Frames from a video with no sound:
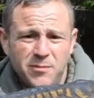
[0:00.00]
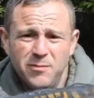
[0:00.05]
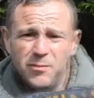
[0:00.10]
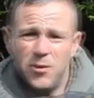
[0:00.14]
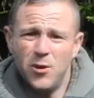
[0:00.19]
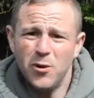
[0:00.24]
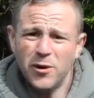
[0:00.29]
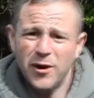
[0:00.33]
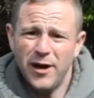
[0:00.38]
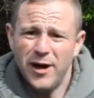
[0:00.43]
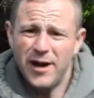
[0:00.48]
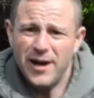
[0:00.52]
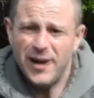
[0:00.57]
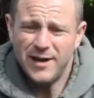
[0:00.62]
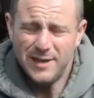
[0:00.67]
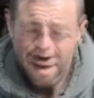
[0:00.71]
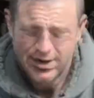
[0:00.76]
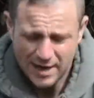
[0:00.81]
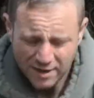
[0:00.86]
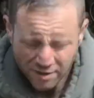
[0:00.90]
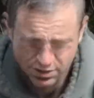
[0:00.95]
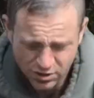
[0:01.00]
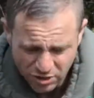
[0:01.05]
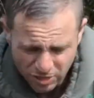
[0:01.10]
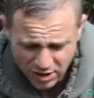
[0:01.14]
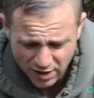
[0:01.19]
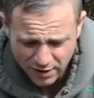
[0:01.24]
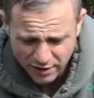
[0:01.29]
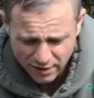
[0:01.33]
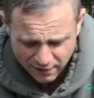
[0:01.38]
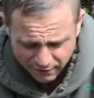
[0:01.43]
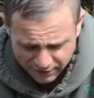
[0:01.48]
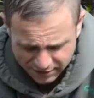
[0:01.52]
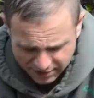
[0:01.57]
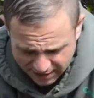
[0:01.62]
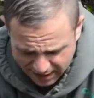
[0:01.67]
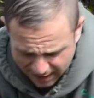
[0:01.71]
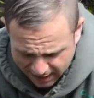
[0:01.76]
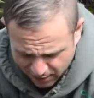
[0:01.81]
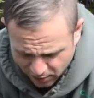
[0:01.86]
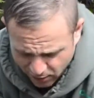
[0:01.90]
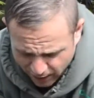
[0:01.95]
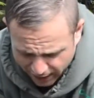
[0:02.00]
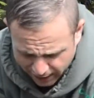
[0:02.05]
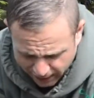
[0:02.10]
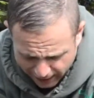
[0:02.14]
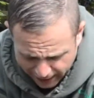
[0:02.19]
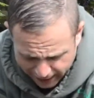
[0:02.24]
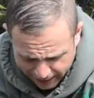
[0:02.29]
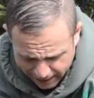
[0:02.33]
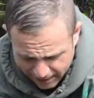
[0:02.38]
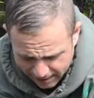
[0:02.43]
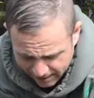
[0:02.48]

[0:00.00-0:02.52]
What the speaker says: Pucker. I'll just show the other side quickly.